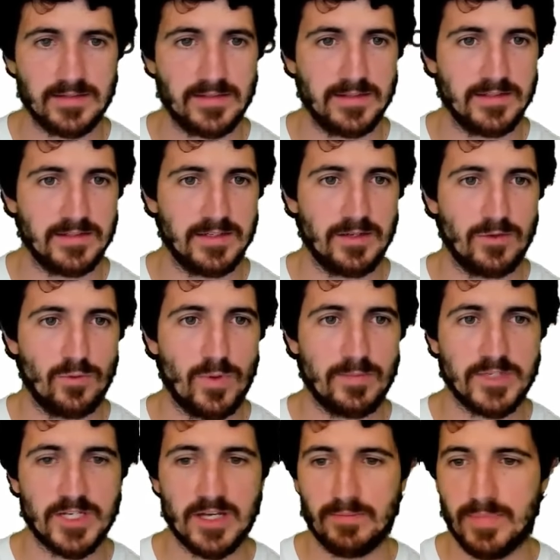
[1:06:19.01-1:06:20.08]
in a single
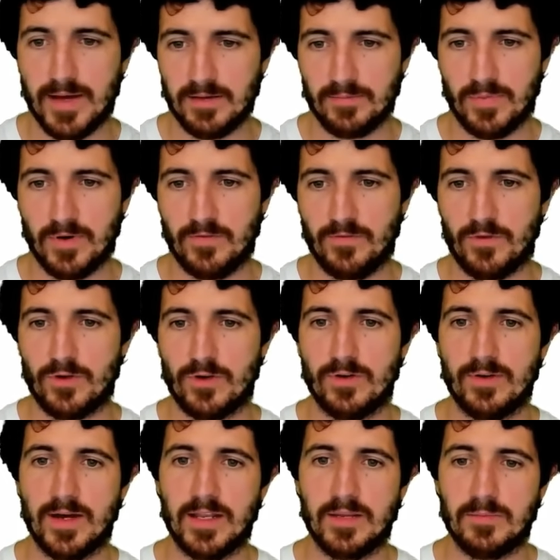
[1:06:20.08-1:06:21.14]
WebGL back
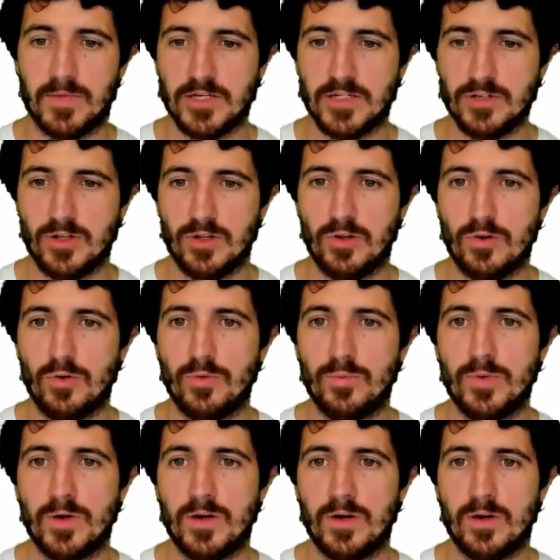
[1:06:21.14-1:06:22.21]
buffer, animation
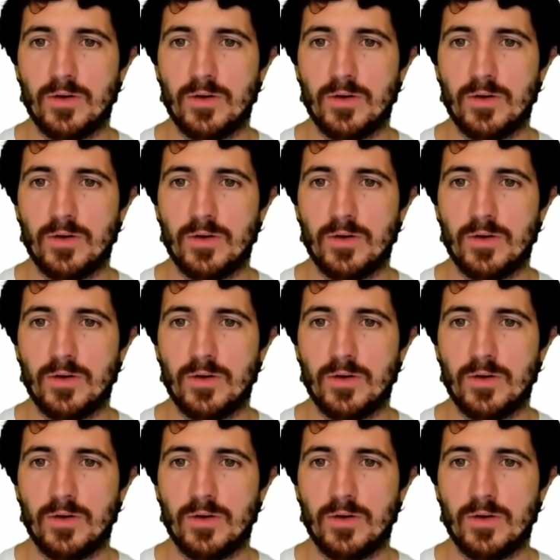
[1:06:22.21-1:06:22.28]
loop.